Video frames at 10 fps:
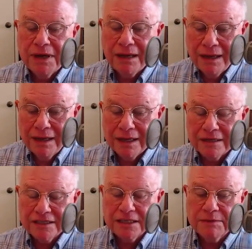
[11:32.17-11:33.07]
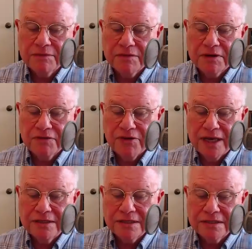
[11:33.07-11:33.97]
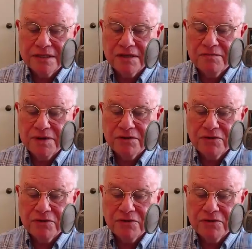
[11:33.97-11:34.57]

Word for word: behind some of the devices that have been